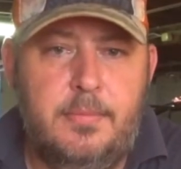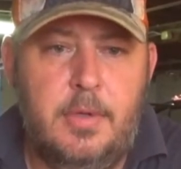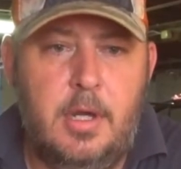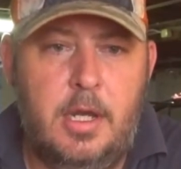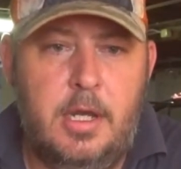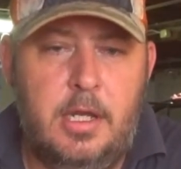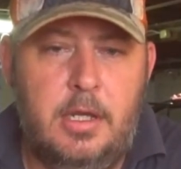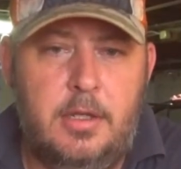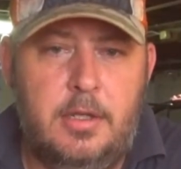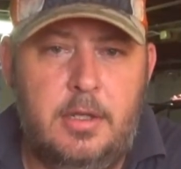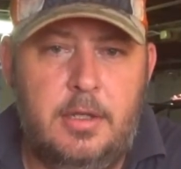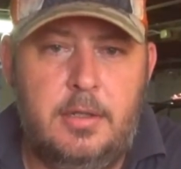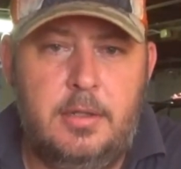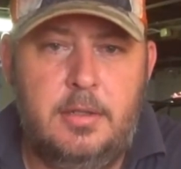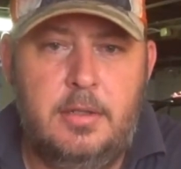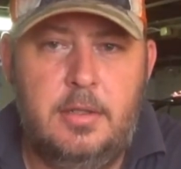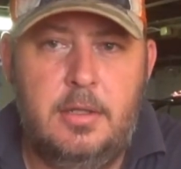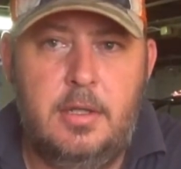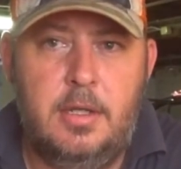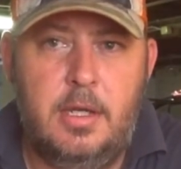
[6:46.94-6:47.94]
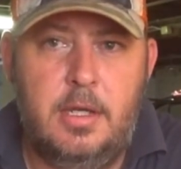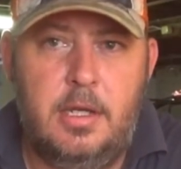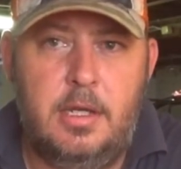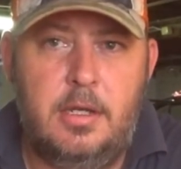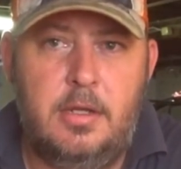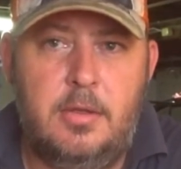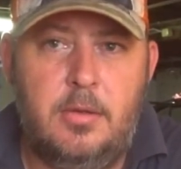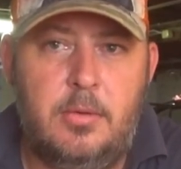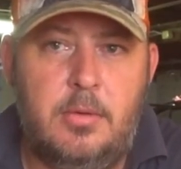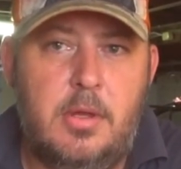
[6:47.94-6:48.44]
I need to I need
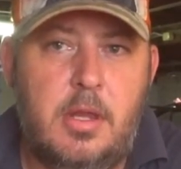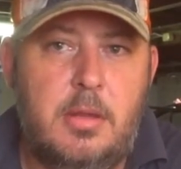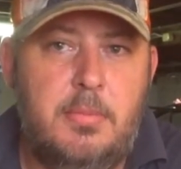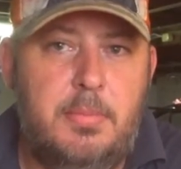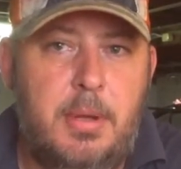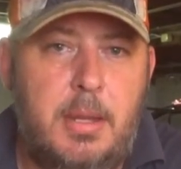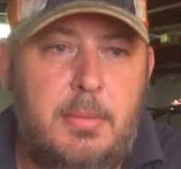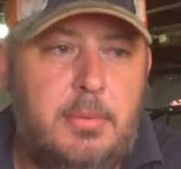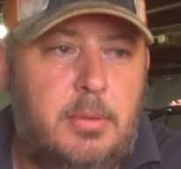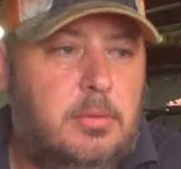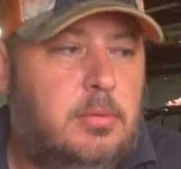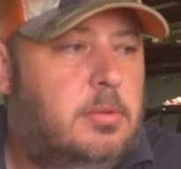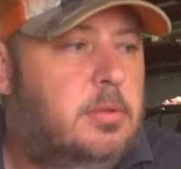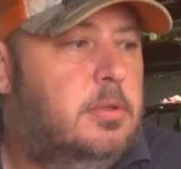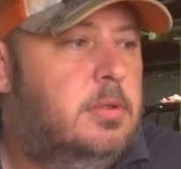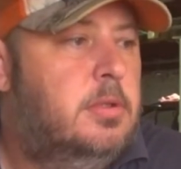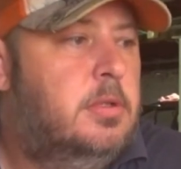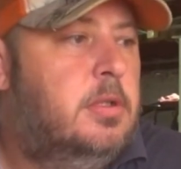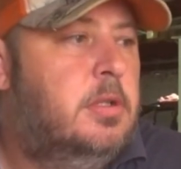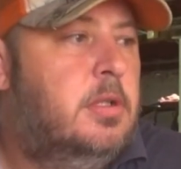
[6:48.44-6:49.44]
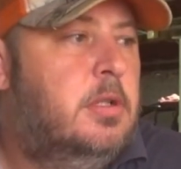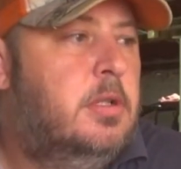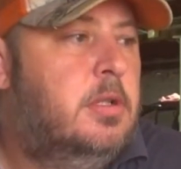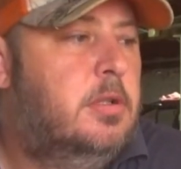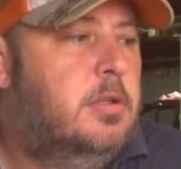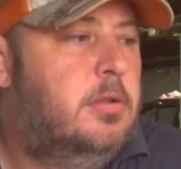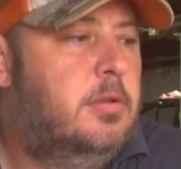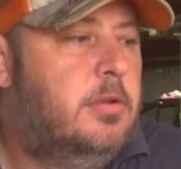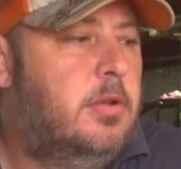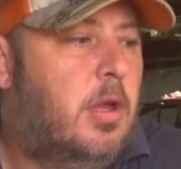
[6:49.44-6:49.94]
to talk to some people
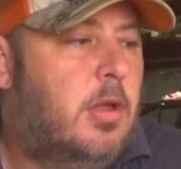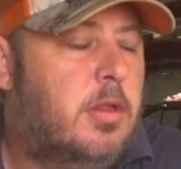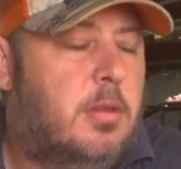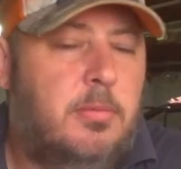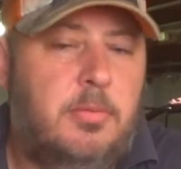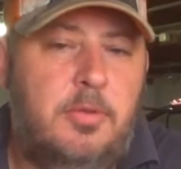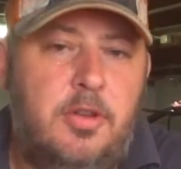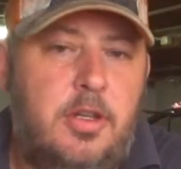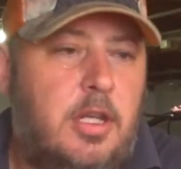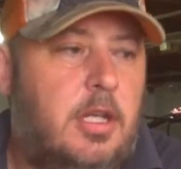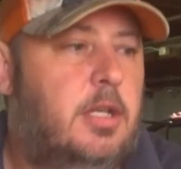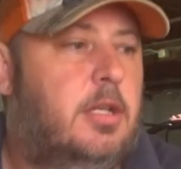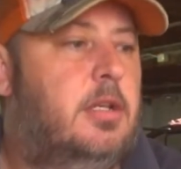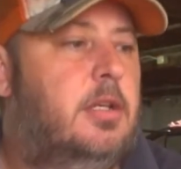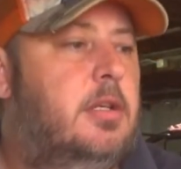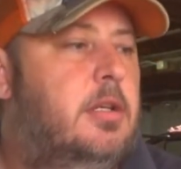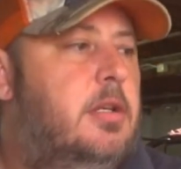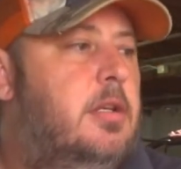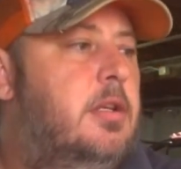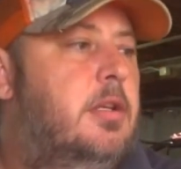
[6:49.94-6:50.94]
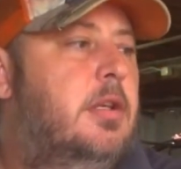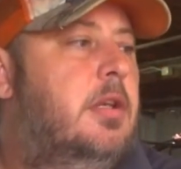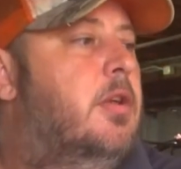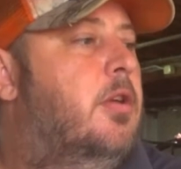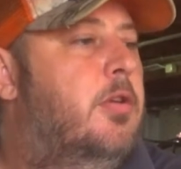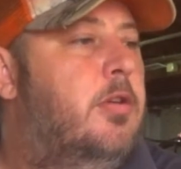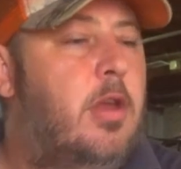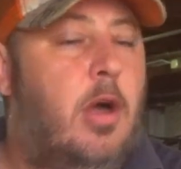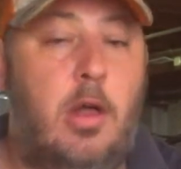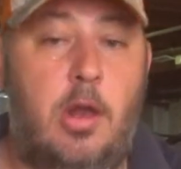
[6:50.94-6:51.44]
who know some shit,
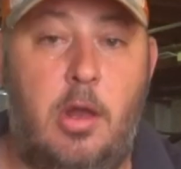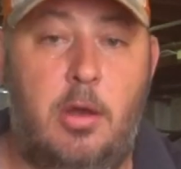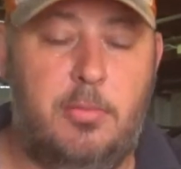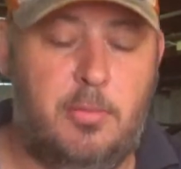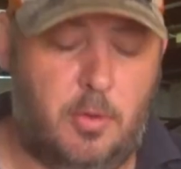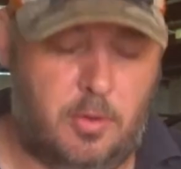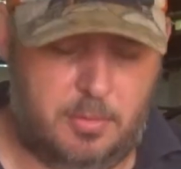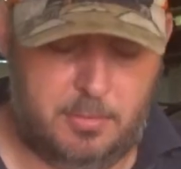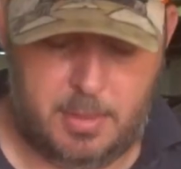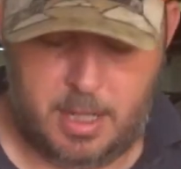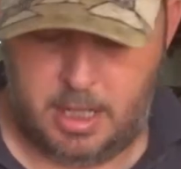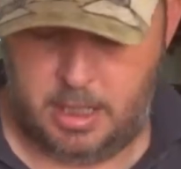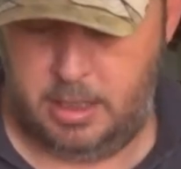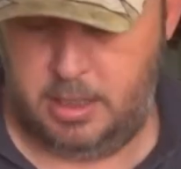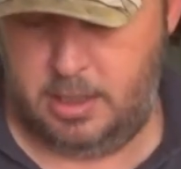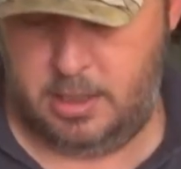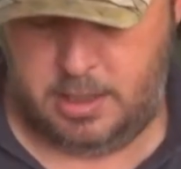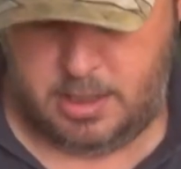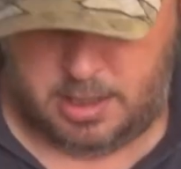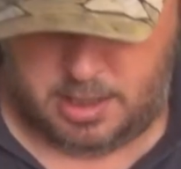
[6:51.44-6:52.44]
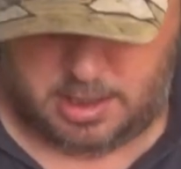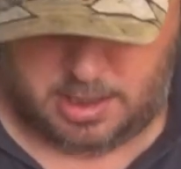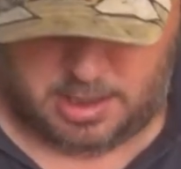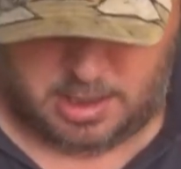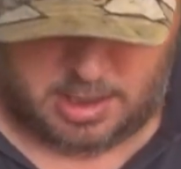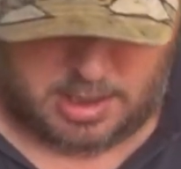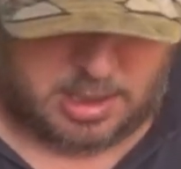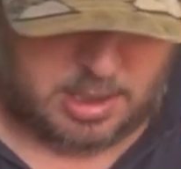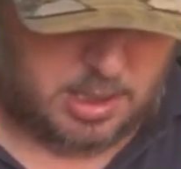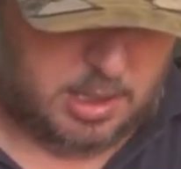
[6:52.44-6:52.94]
who know a lot more than me.
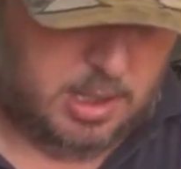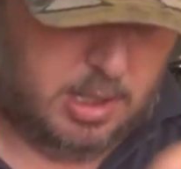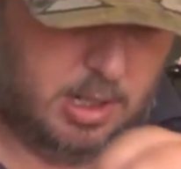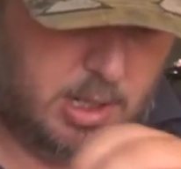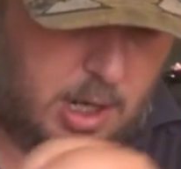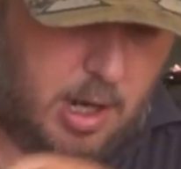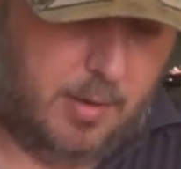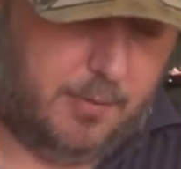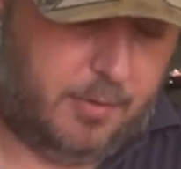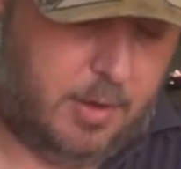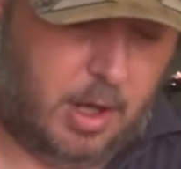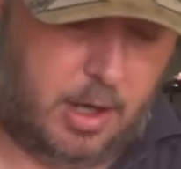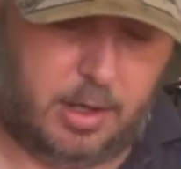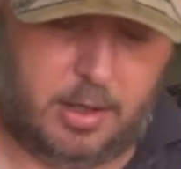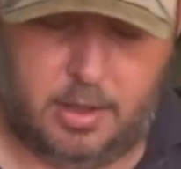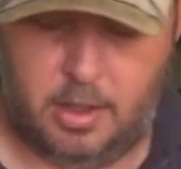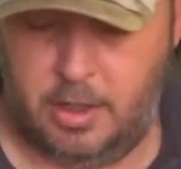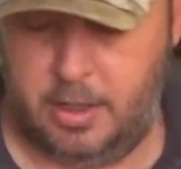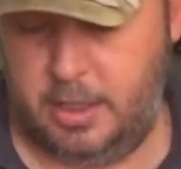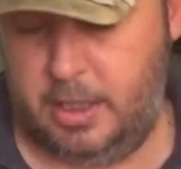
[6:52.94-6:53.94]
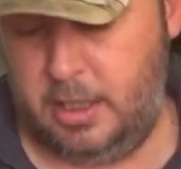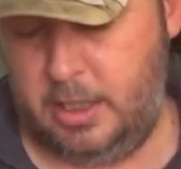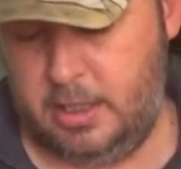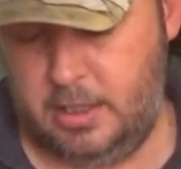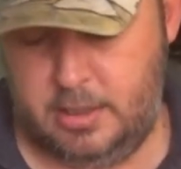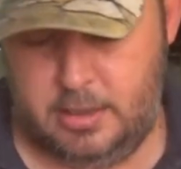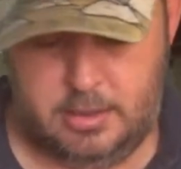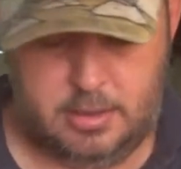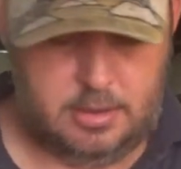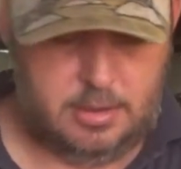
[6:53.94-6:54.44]
I've got an idea.
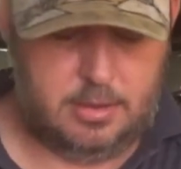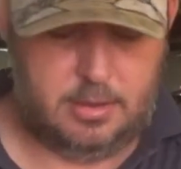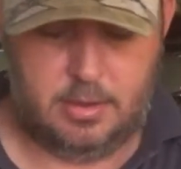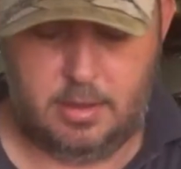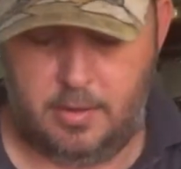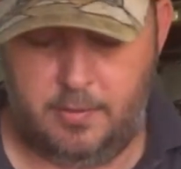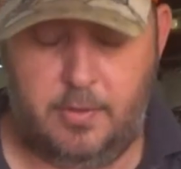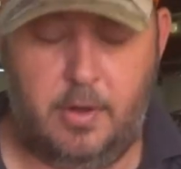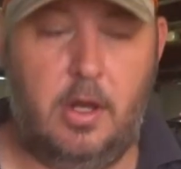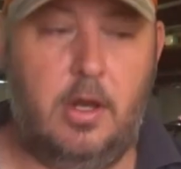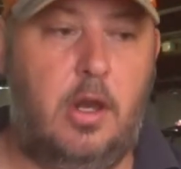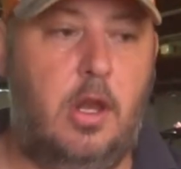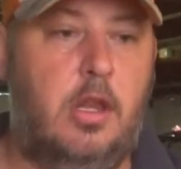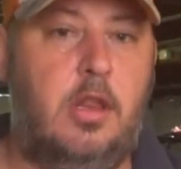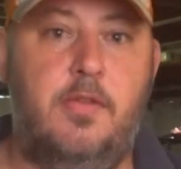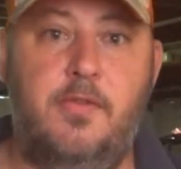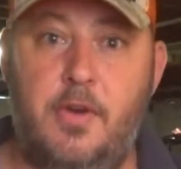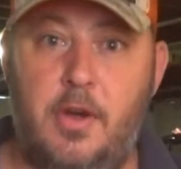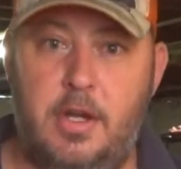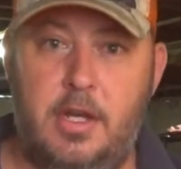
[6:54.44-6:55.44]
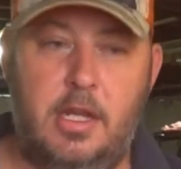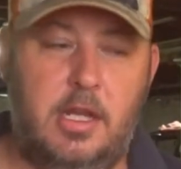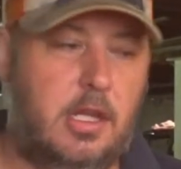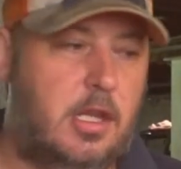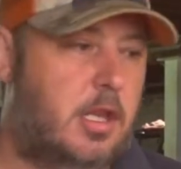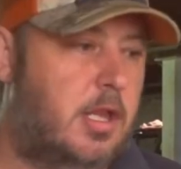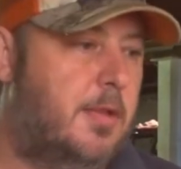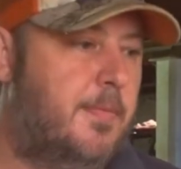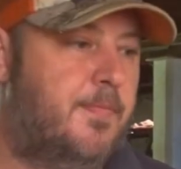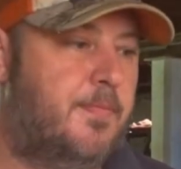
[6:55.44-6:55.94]
I've got lots of
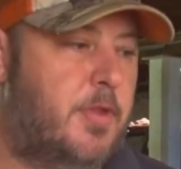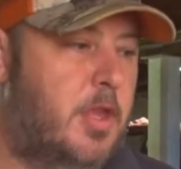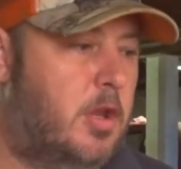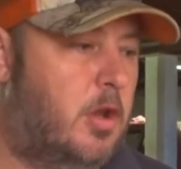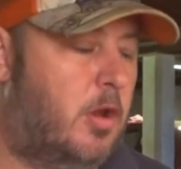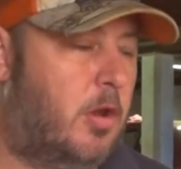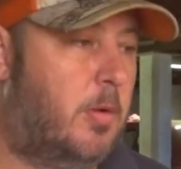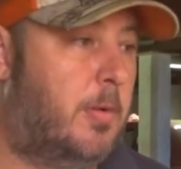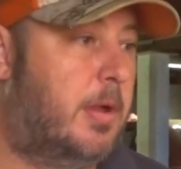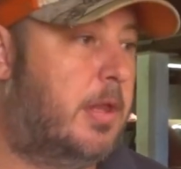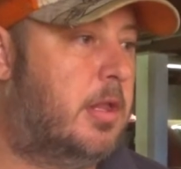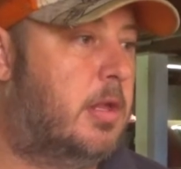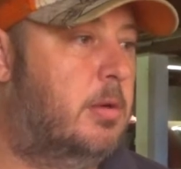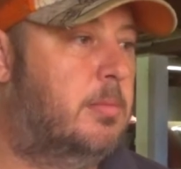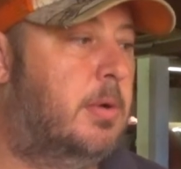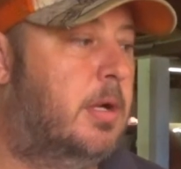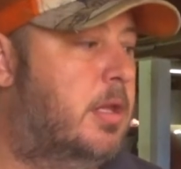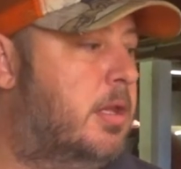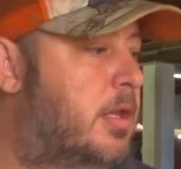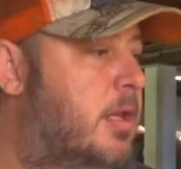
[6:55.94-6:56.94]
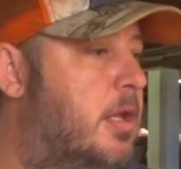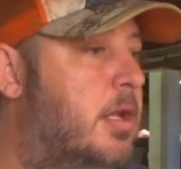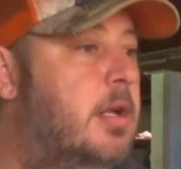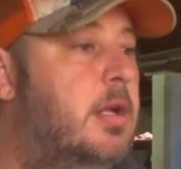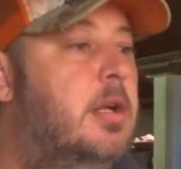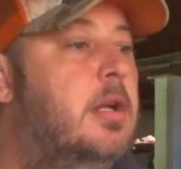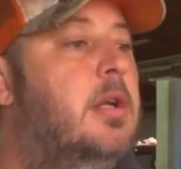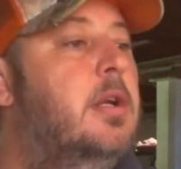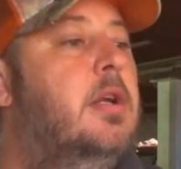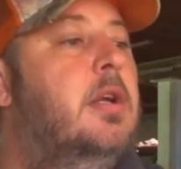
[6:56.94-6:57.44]
ideas. They're not always good ones.
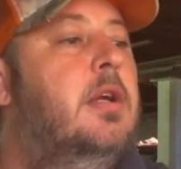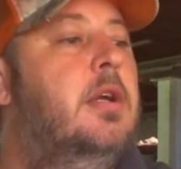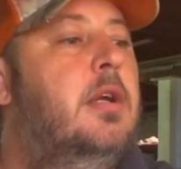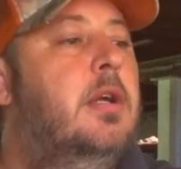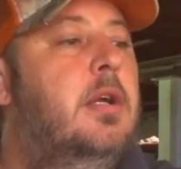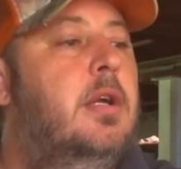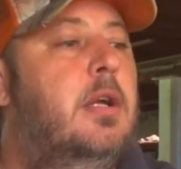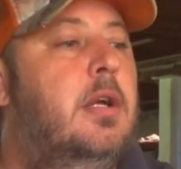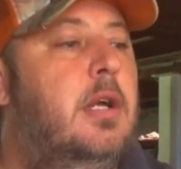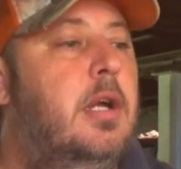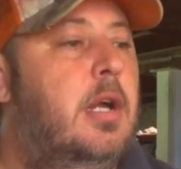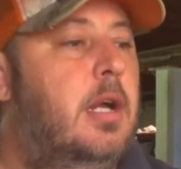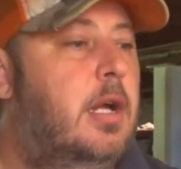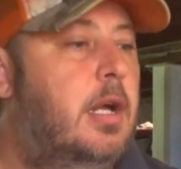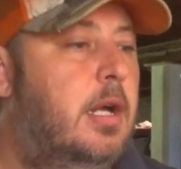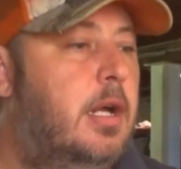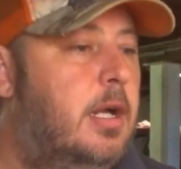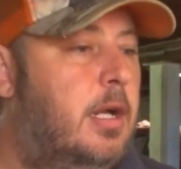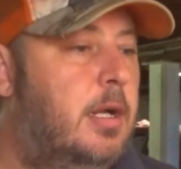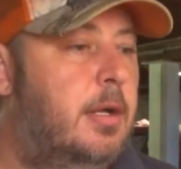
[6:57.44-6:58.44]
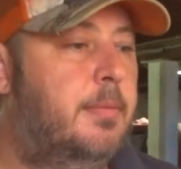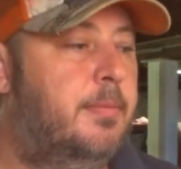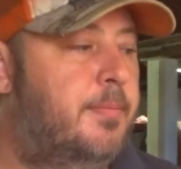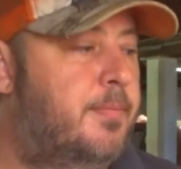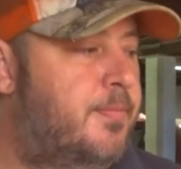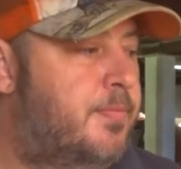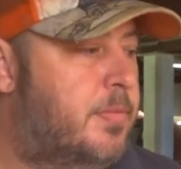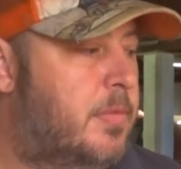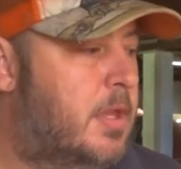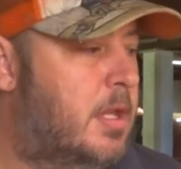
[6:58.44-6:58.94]
Um,
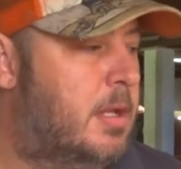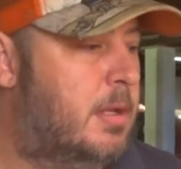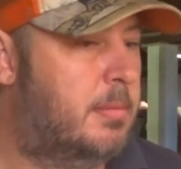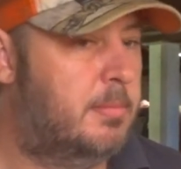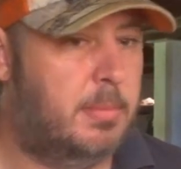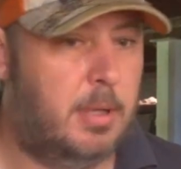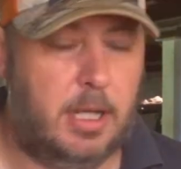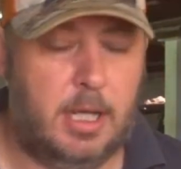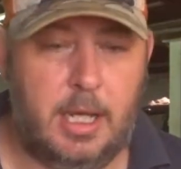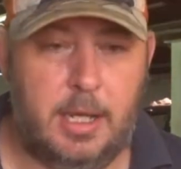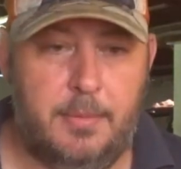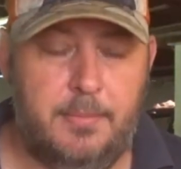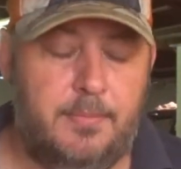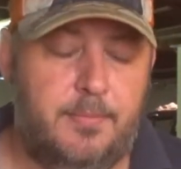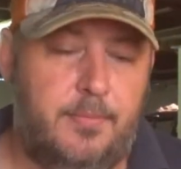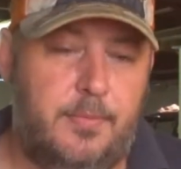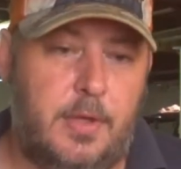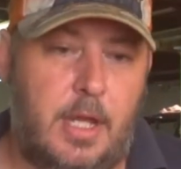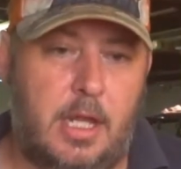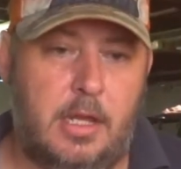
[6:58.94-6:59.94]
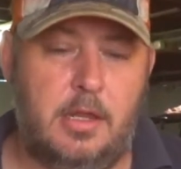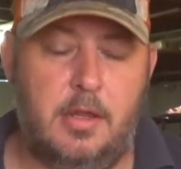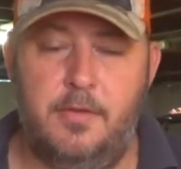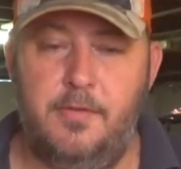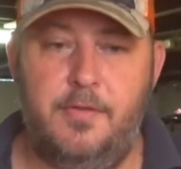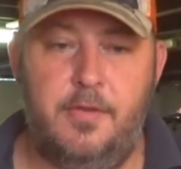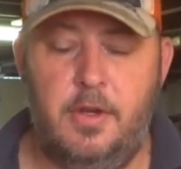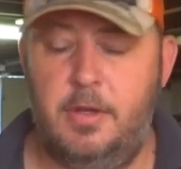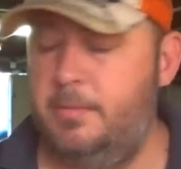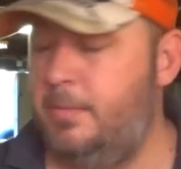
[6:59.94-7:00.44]
but yeah, that's
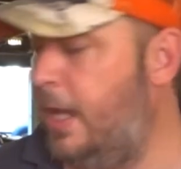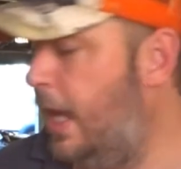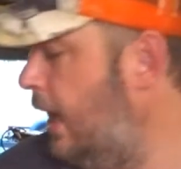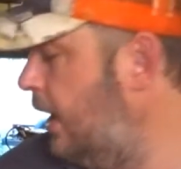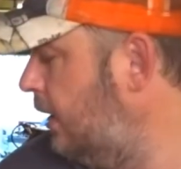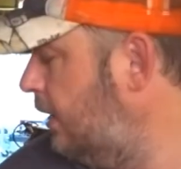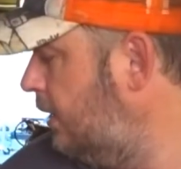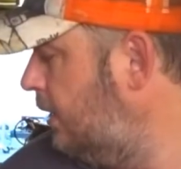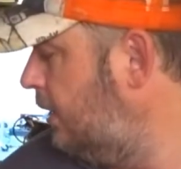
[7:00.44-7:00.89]
confirmed that.